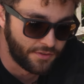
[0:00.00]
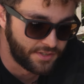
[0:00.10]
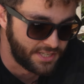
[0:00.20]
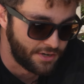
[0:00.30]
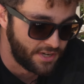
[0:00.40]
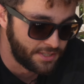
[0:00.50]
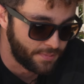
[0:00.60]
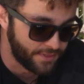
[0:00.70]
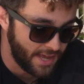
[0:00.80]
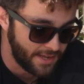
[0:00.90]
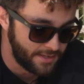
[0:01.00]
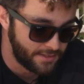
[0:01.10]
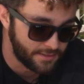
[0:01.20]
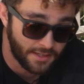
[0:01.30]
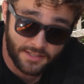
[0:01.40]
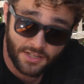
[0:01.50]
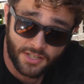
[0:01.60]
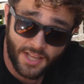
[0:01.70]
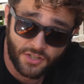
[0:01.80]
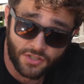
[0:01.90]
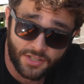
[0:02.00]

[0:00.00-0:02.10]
series, but that is essentially the engine.